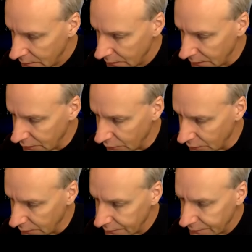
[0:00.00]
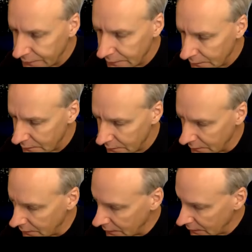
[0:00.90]
equals
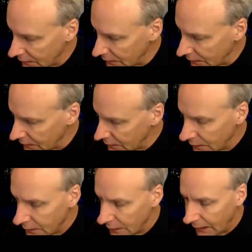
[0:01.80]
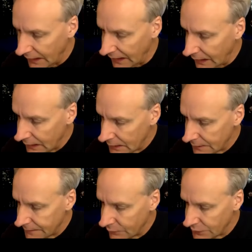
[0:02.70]
9.
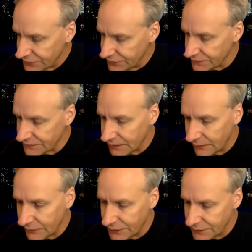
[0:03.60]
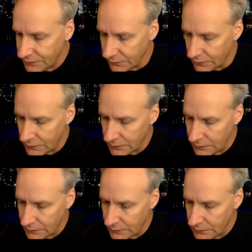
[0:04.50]
And they want you to solve it too.
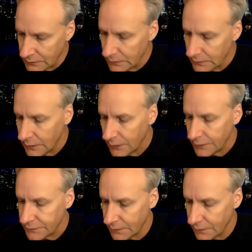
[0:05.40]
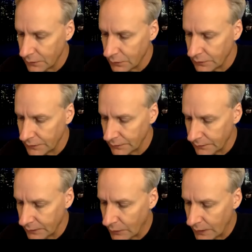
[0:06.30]
So
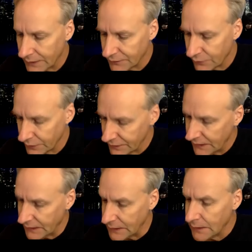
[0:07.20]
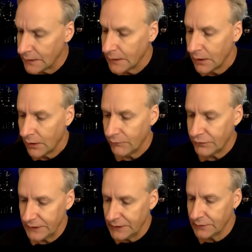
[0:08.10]
clearly y is 14.
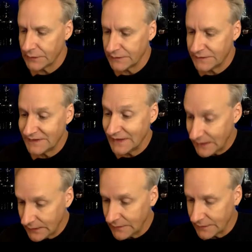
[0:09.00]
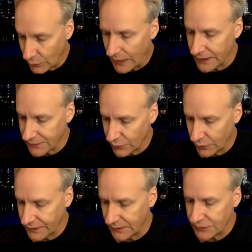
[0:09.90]
Hopefully you can see that y is
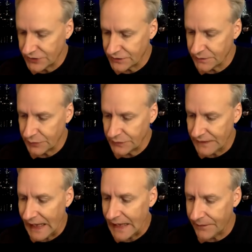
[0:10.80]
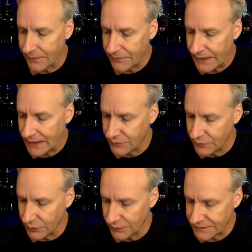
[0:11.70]
14, but you're supposed to add the 5 to
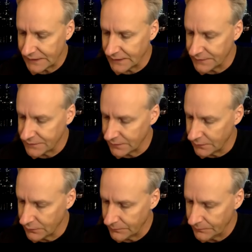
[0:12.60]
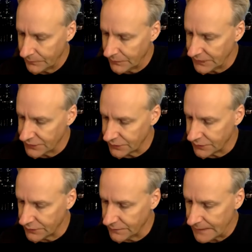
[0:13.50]
both sides. So make sure
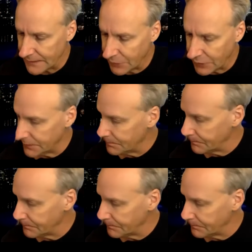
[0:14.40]
you do that part.